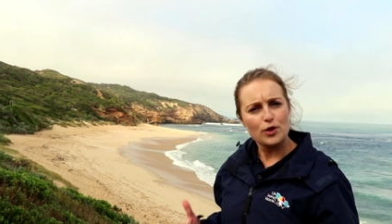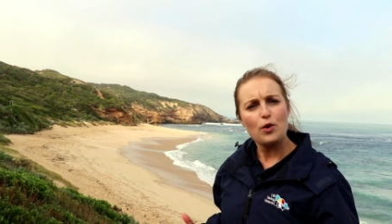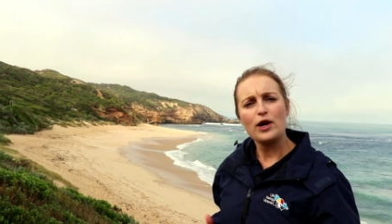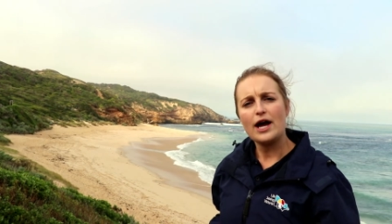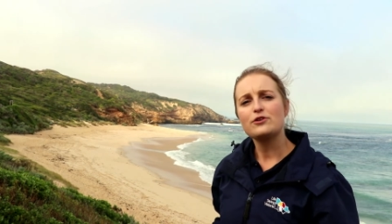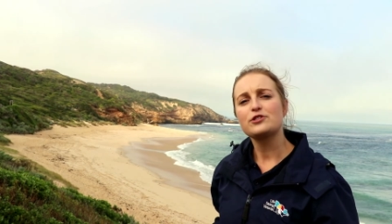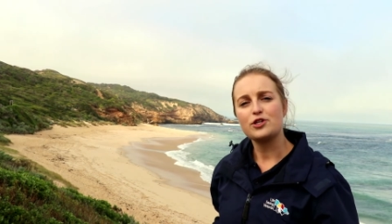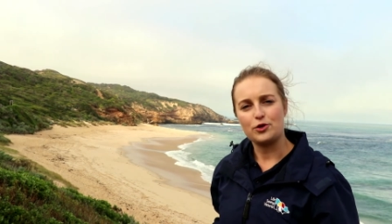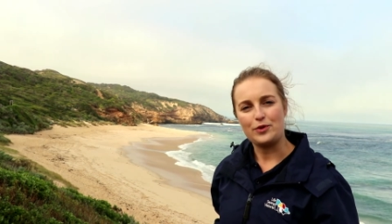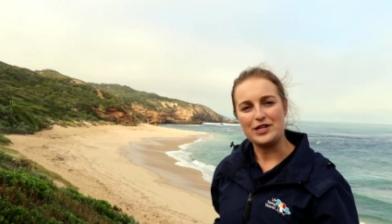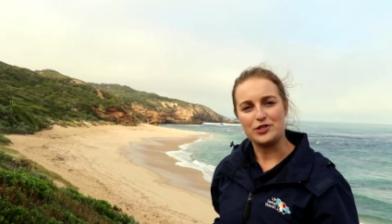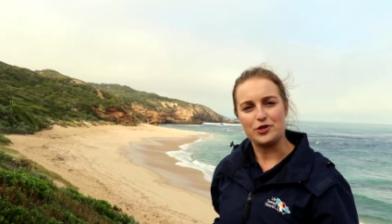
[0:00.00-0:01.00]
So what else
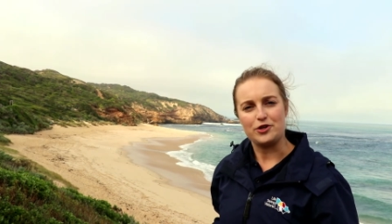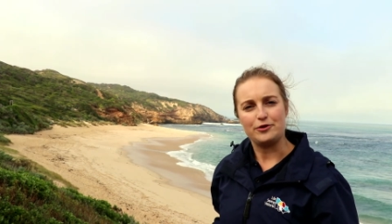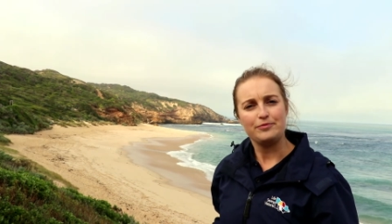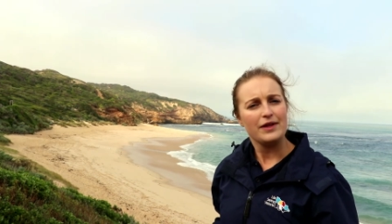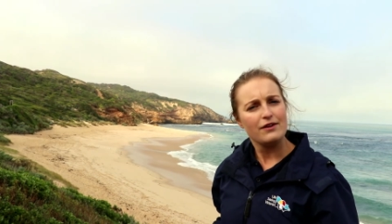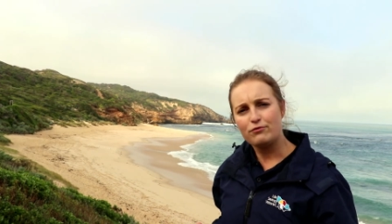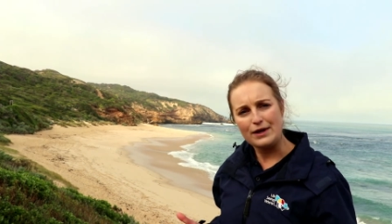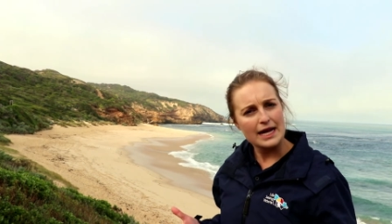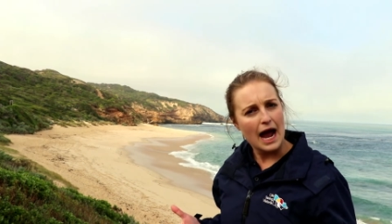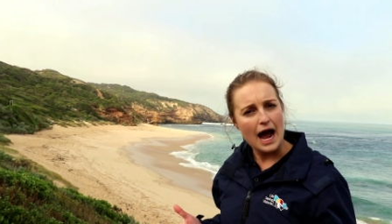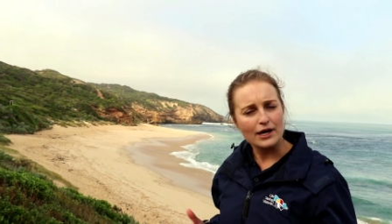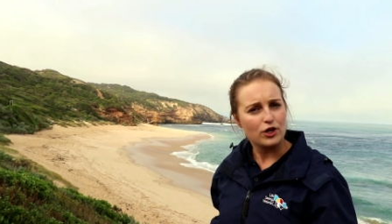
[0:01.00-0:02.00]
could we do if we
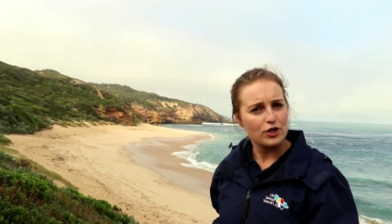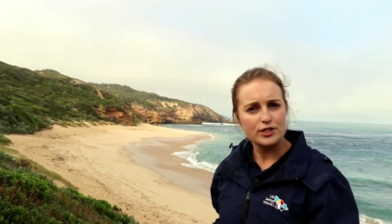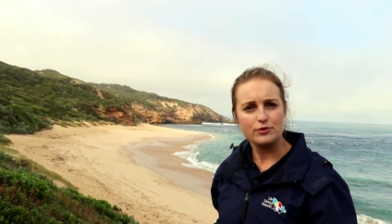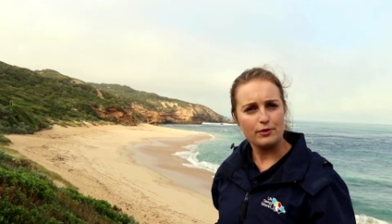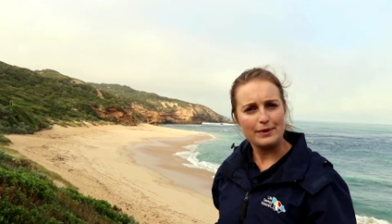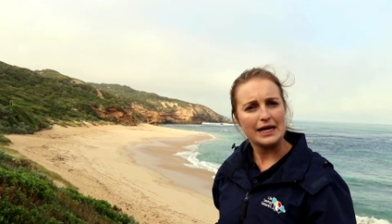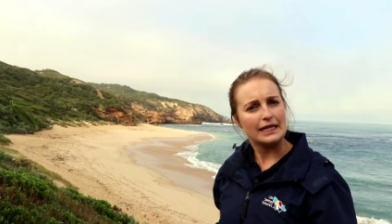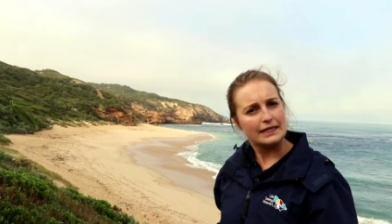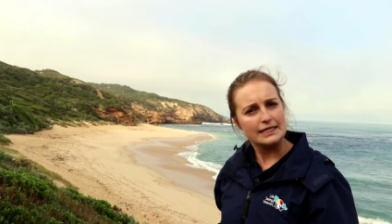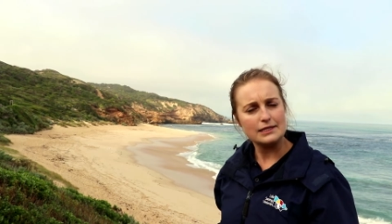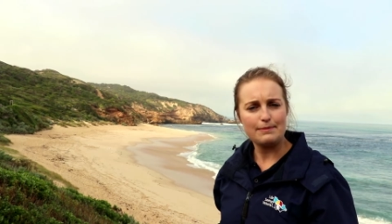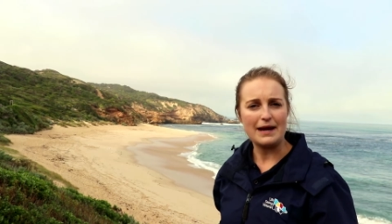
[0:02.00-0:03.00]
can't go swimming at
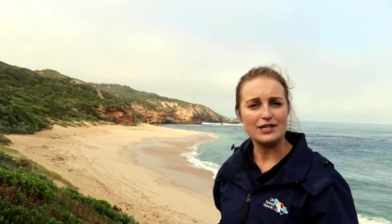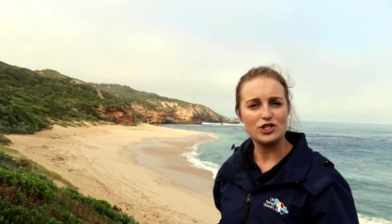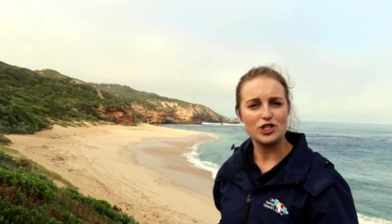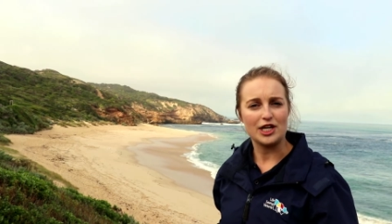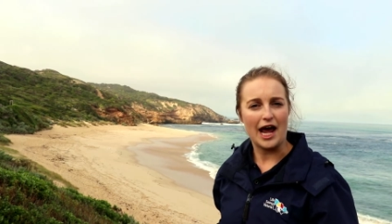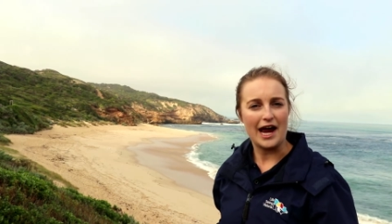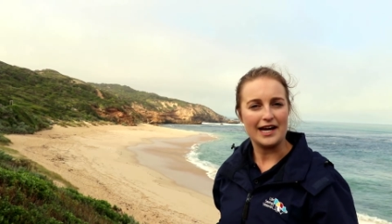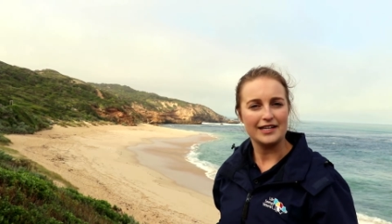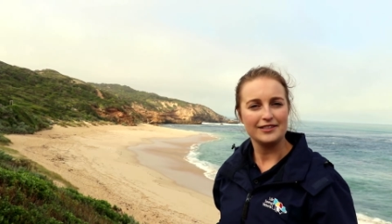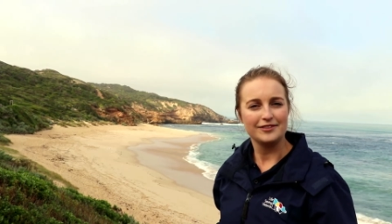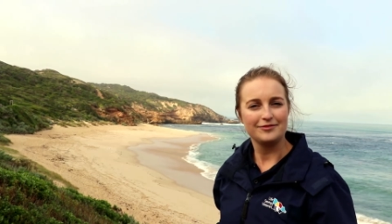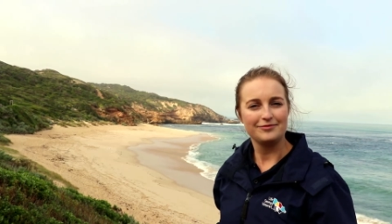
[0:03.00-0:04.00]
this beach today?